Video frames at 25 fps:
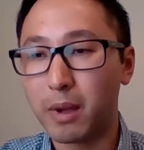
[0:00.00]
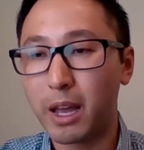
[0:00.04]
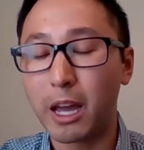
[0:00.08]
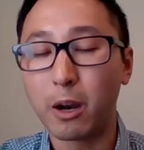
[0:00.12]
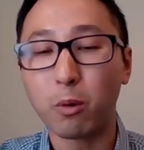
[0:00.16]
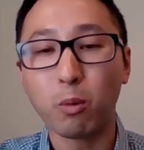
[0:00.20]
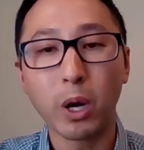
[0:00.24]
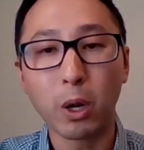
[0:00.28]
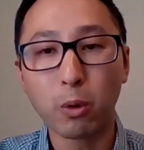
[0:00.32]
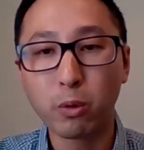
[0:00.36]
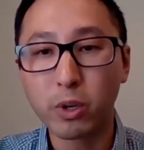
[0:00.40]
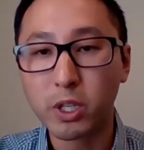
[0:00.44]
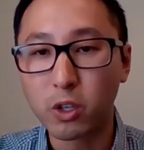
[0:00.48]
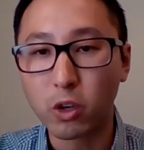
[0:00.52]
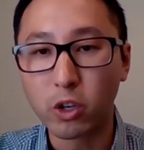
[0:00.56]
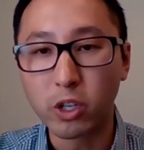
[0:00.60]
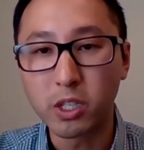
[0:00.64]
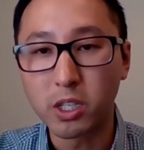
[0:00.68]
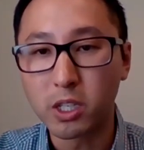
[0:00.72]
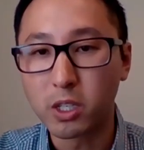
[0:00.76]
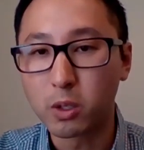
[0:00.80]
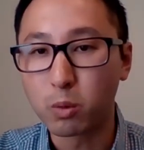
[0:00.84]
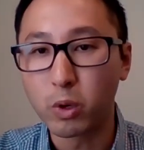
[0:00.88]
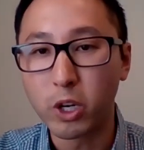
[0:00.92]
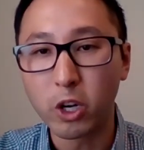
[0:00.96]
at Well
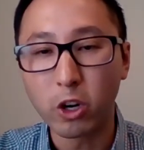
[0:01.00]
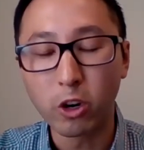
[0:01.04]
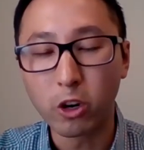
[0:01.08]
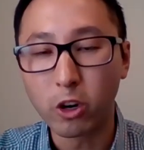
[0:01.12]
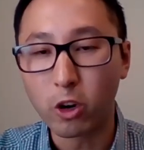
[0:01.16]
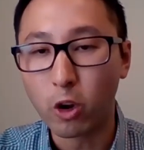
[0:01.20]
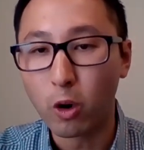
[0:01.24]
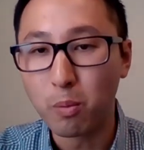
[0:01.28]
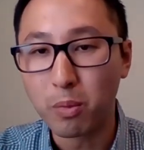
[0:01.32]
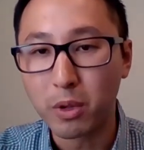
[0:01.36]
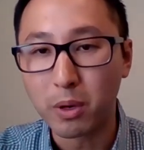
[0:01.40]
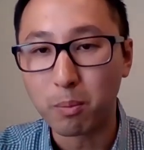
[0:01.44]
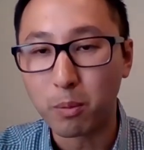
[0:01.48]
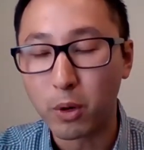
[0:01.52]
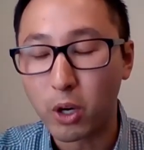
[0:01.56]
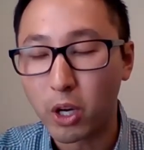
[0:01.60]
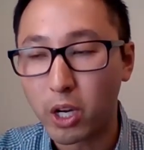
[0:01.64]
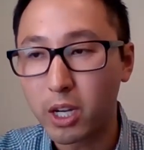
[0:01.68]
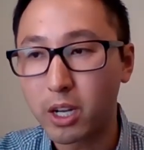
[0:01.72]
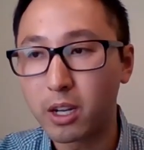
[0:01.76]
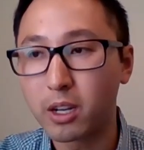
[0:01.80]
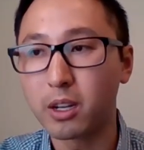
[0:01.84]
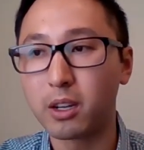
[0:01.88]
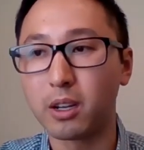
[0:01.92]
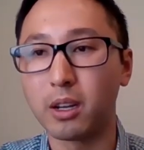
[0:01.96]
Resources, we are an open
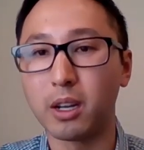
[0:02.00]
book.